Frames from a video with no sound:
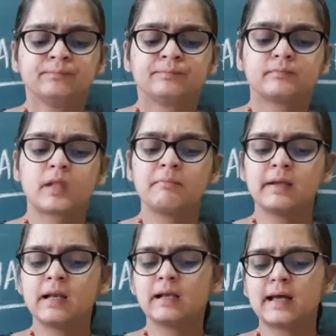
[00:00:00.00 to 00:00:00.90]
The
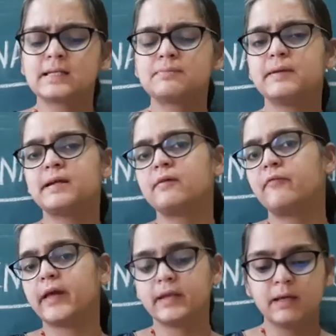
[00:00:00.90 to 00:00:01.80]
middle class played a
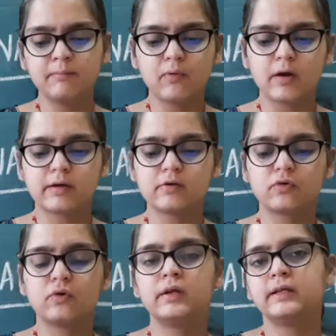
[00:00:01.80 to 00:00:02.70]
very important
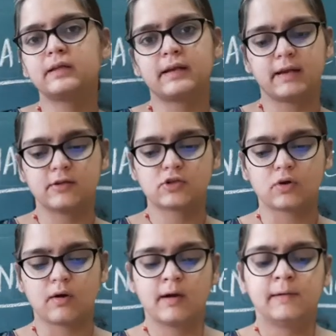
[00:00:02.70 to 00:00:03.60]
role in the
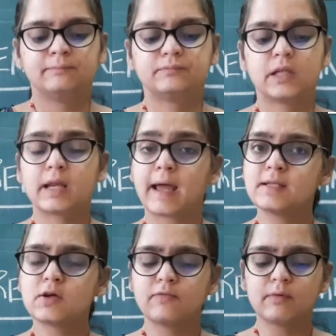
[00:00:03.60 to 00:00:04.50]
Renaissance. The
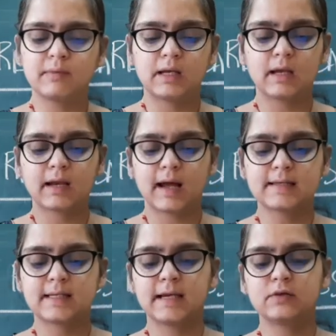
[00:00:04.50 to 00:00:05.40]
rise of the middle
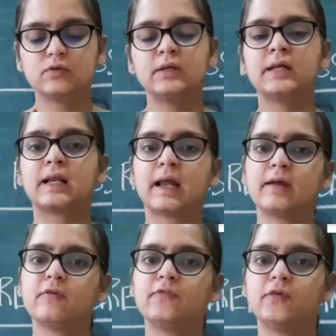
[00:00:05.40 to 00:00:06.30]
class led to the
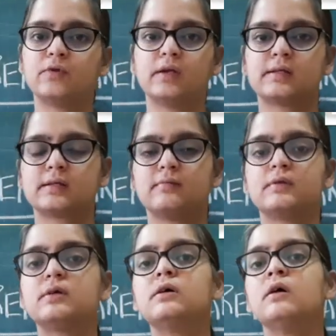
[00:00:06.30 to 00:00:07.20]
decline of feudalism.
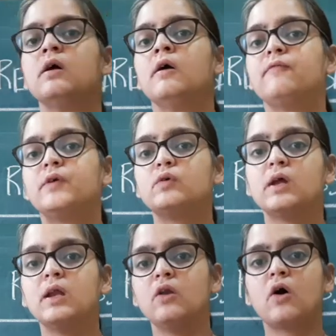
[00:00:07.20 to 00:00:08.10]
The
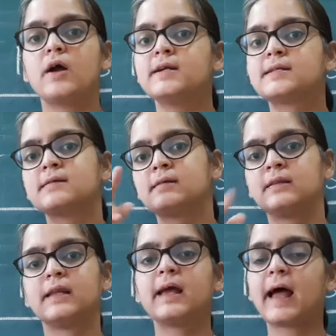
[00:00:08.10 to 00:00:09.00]
feudal lords,
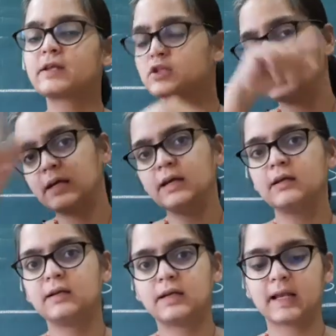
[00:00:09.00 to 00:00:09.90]
they actually
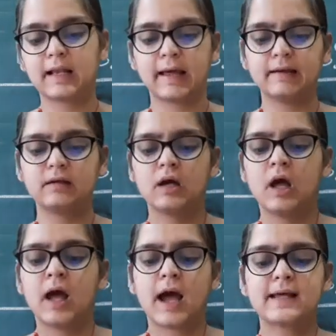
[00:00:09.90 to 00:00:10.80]
declined.
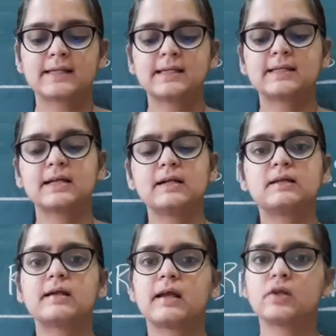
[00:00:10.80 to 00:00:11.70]
As a result,
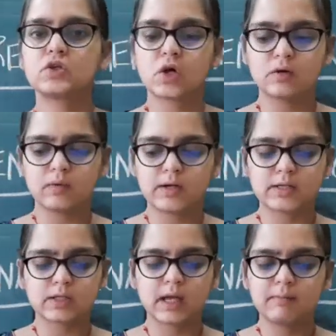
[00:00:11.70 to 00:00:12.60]
the Renaissance
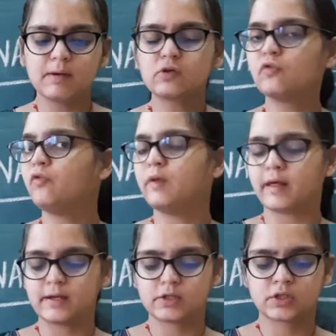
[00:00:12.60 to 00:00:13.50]
was able to
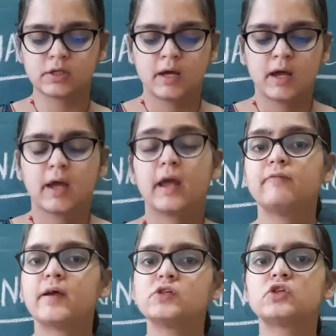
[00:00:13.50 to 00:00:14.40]
flourish.
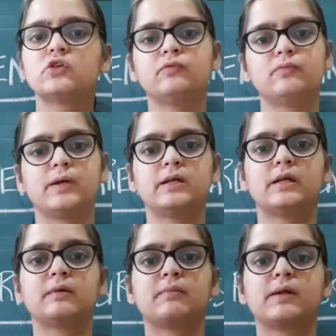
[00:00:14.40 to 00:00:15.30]
Invention of
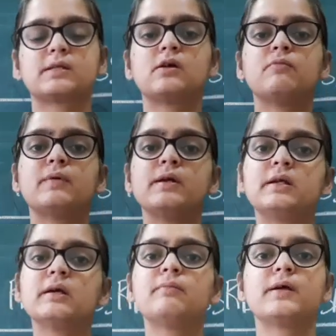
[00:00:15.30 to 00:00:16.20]
printing press. Now
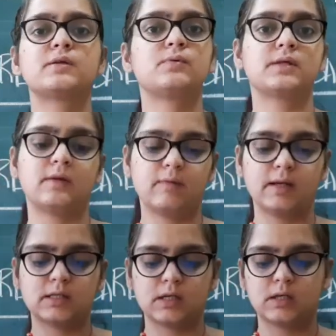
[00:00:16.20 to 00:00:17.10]
printing press was
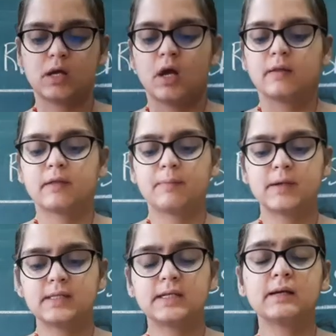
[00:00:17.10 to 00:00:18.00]
invented. The
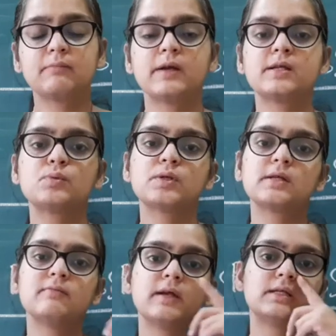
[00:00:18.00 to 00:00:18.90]
printing press was
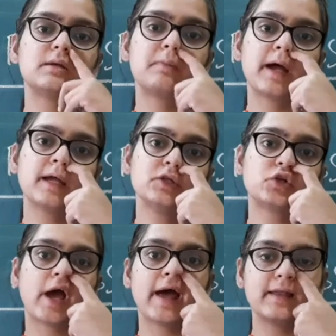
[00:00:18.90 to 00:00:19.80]
invented by
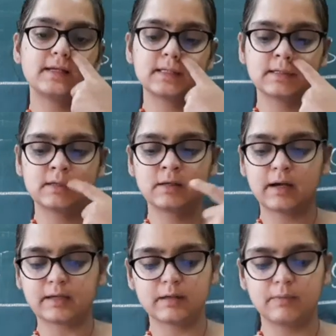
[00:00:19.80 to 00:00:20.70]
Johannes
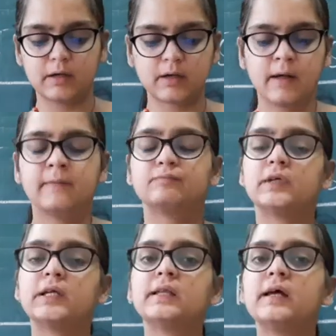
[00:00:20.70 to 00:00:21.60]
Gutenberg
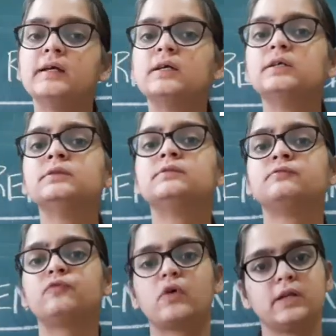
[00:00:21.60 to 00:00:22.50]
in the year
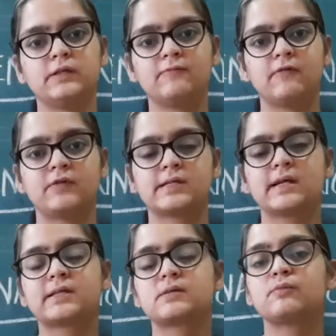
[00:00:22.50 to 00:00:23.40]

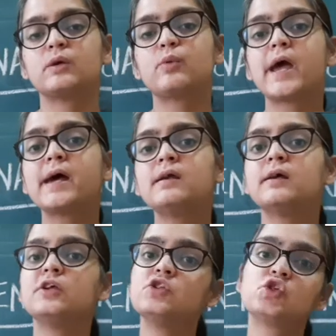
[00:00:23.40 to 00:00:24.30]
1456. Where?
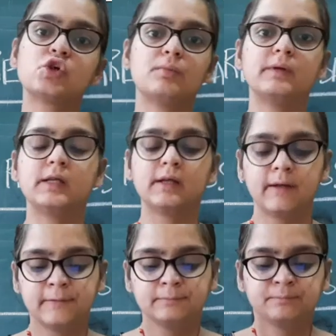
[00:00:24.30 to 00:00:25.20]
In Germany.
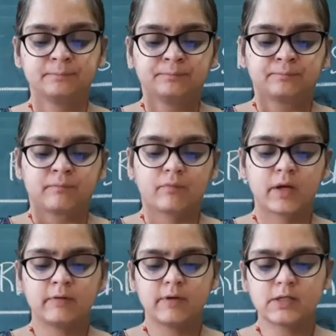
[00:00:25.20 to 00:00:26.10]
The
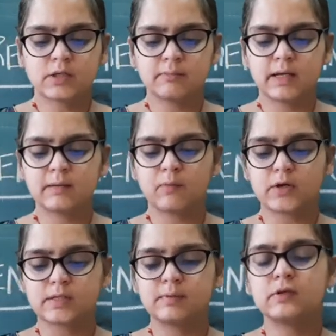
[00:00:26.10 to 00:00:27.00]
invention made it
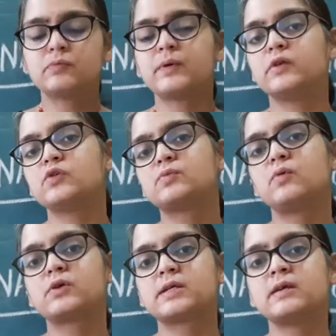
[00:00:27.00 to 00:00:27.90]
possible to produce
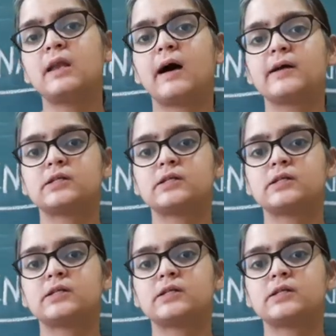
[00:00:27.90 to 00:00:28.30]
books in large